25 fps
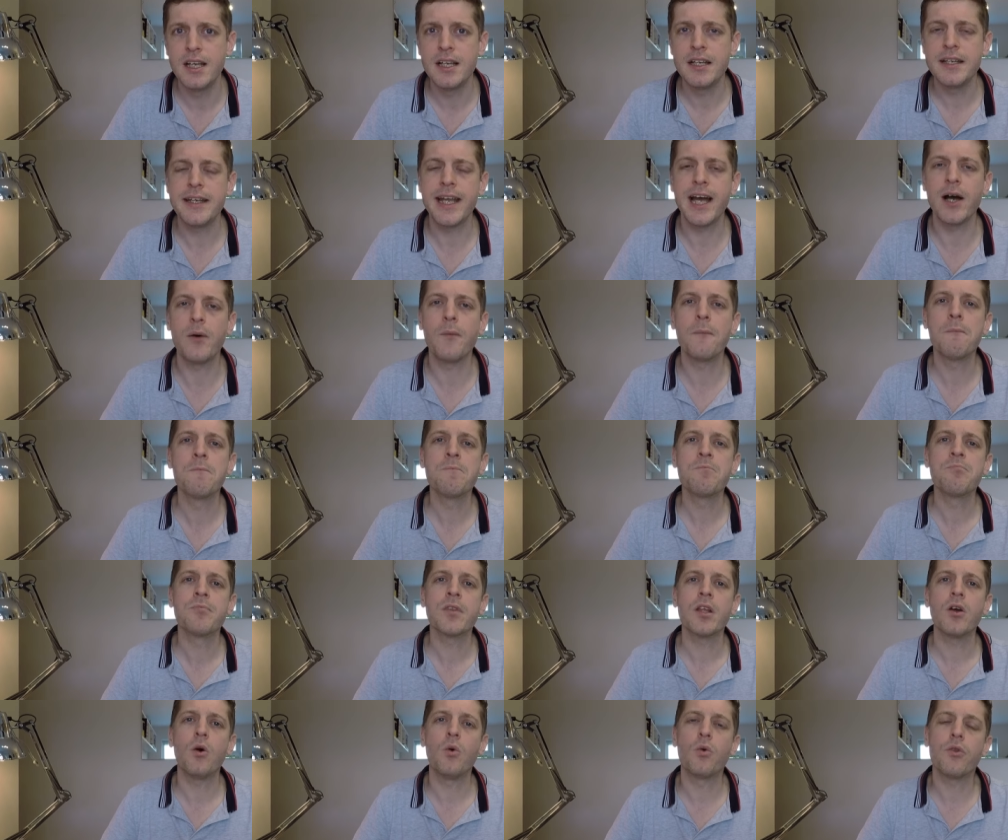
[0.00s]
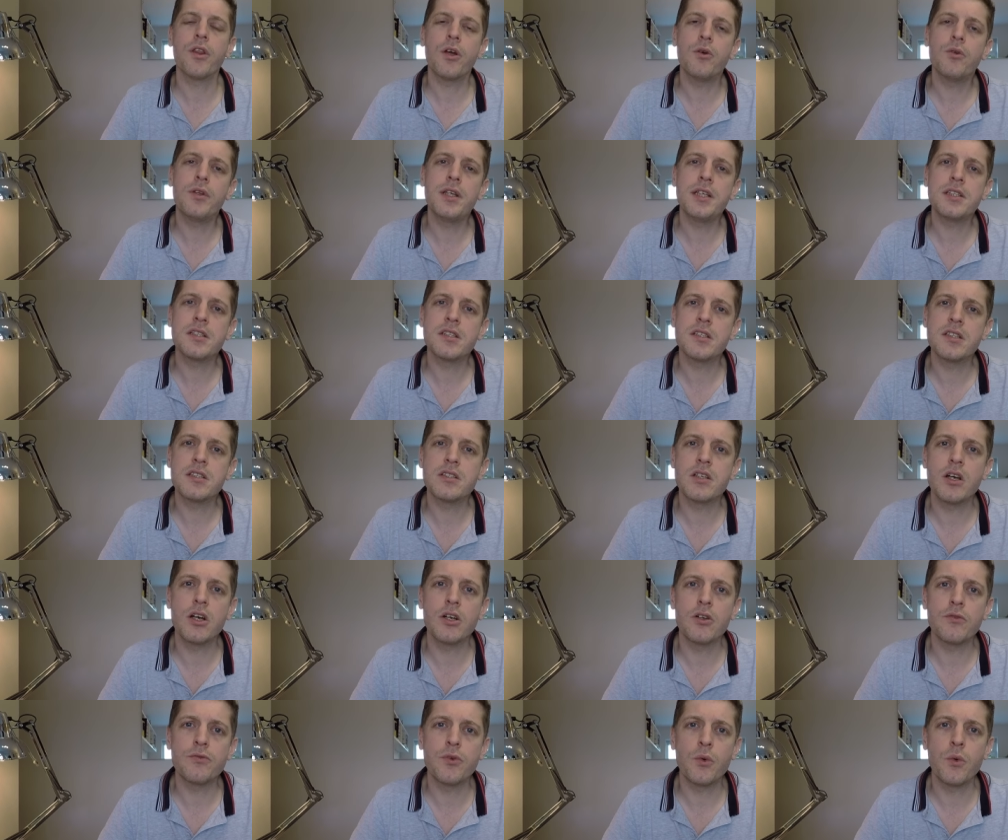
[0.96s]
Now, although these are
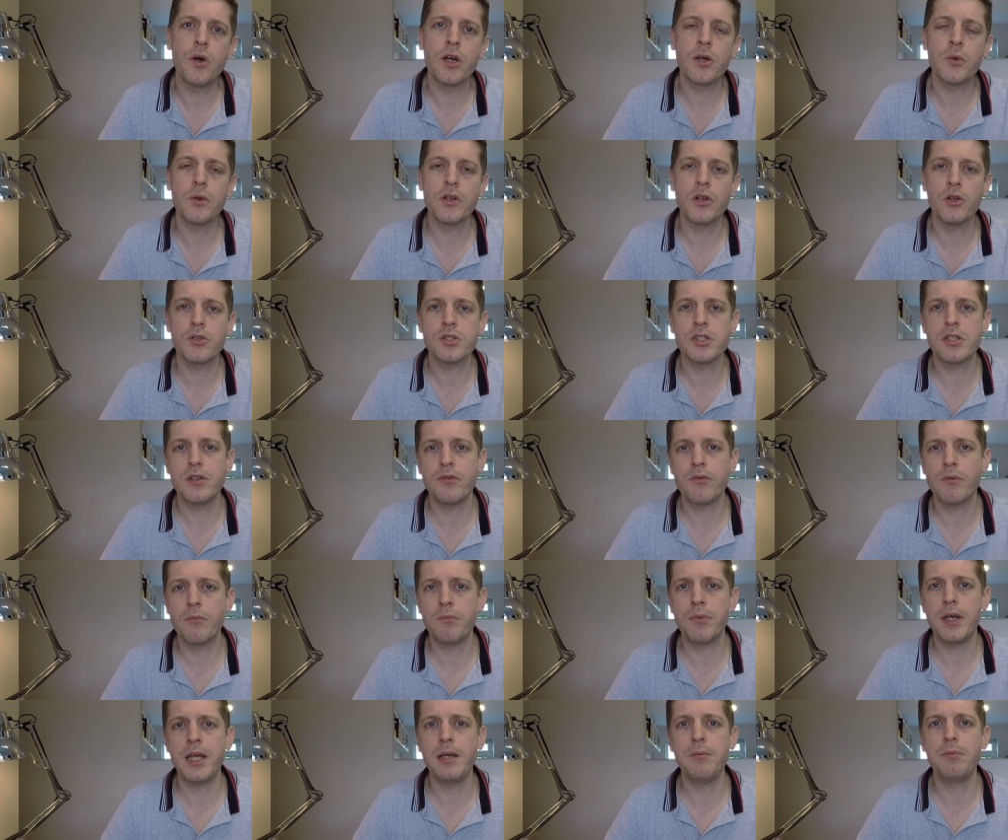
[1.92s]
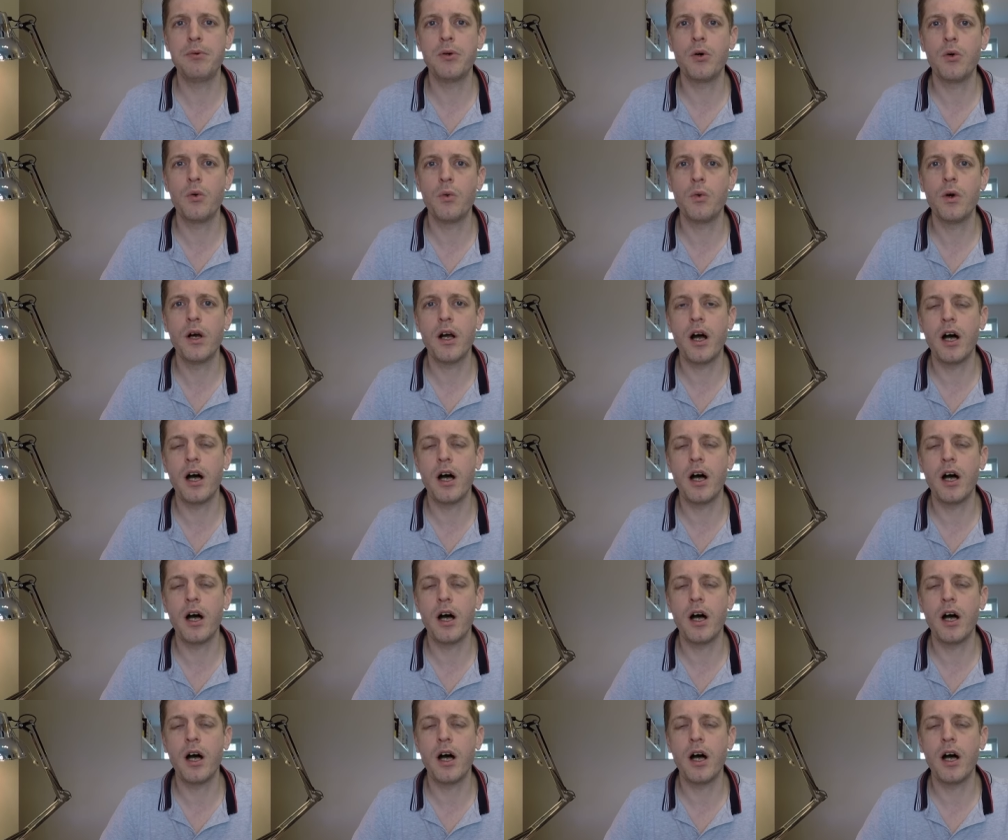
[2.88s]
designed for working with lots of different people,